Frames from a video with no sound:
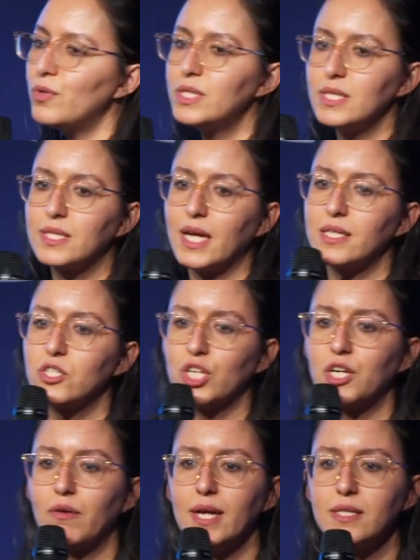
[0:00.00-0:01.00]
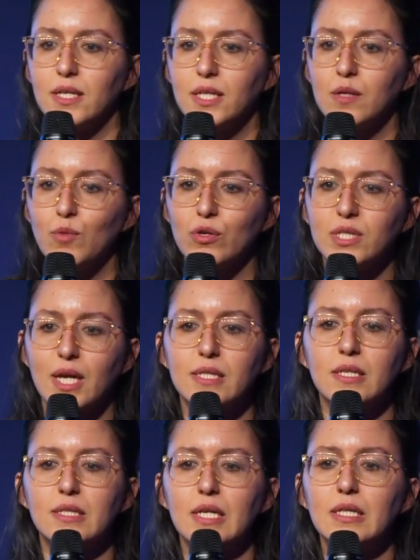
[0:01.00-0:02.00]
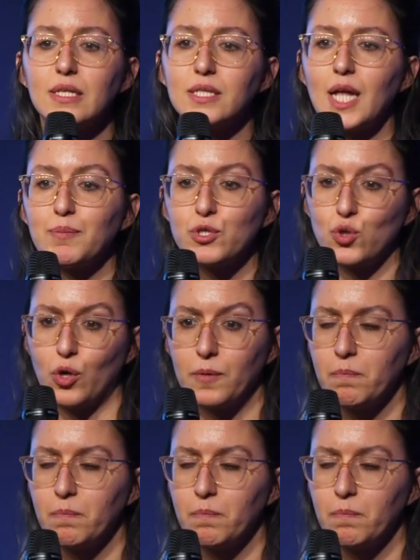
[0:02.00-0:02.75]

it gets generated in most cases in the Snap Store.